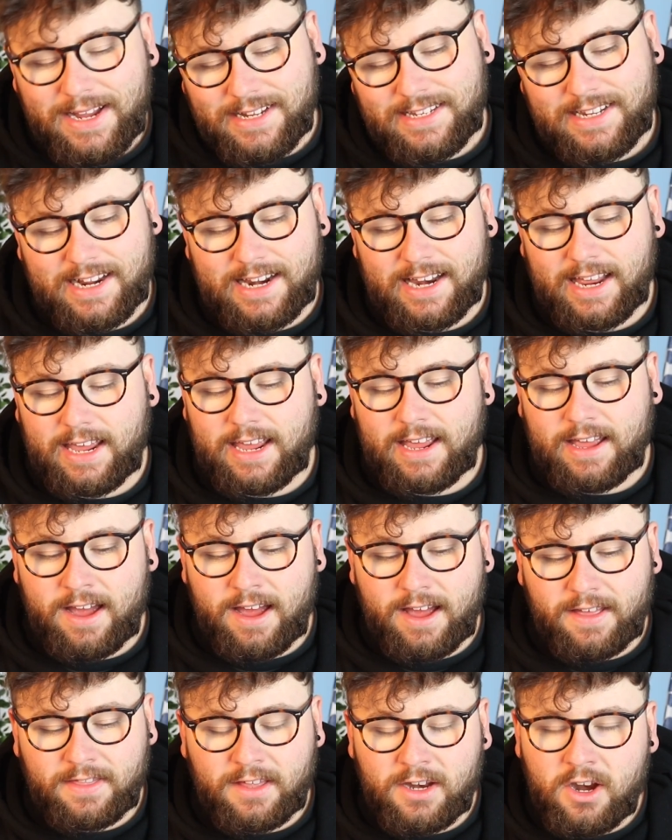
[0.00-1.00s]
Basically,
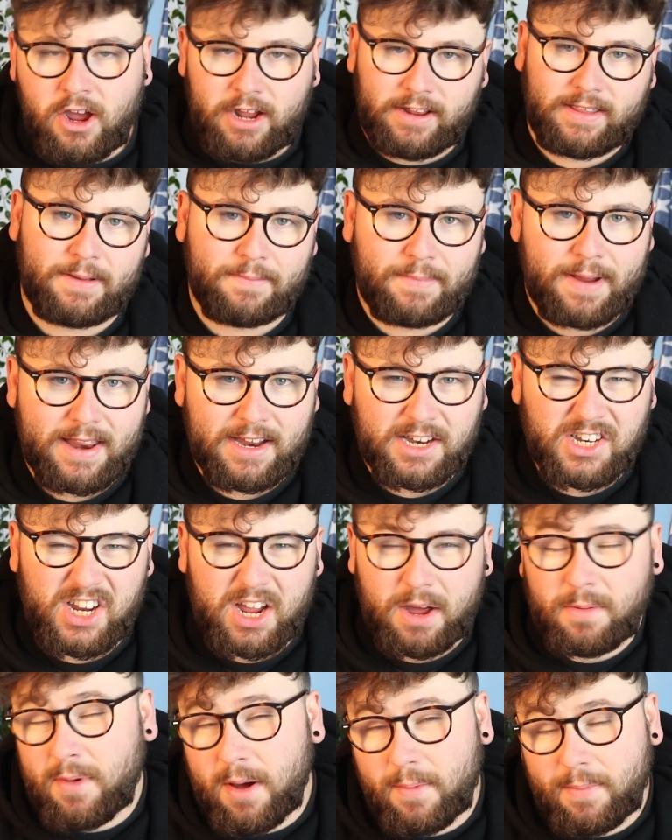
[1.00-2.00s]
the Nike template this
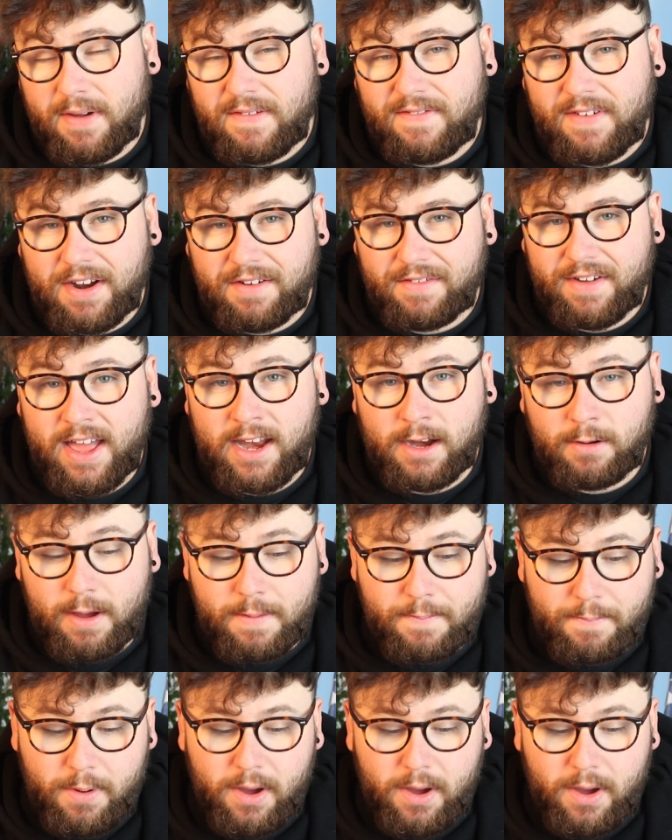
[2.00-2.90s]
year, I'm not a big fan of it anyway.